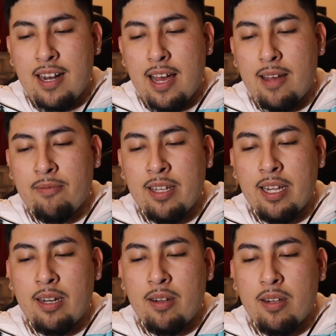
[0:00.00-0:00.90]
Nah, I'm
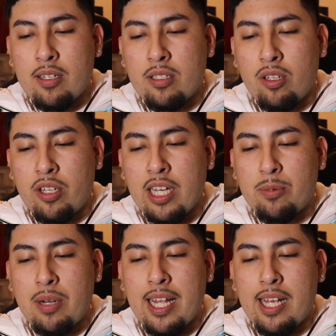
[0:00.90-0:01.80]
kidding. So you
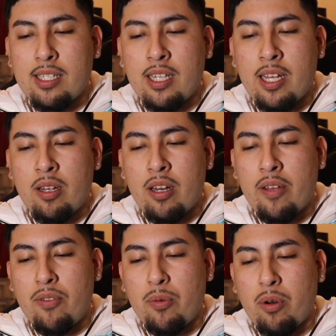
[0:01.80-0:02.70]
guys probably asking then,
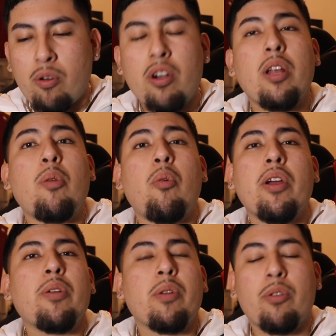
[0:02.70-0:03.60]
if you recorded,
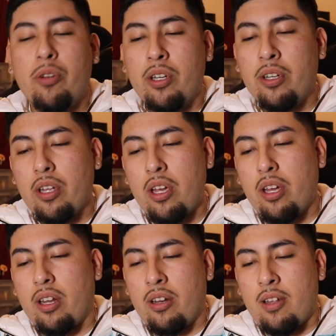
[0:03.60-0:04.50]
why you recording
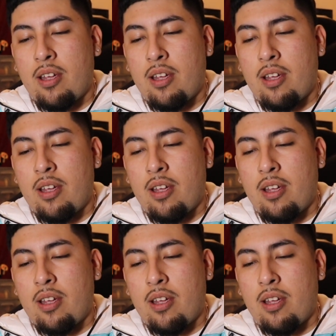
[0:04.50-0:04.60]
again?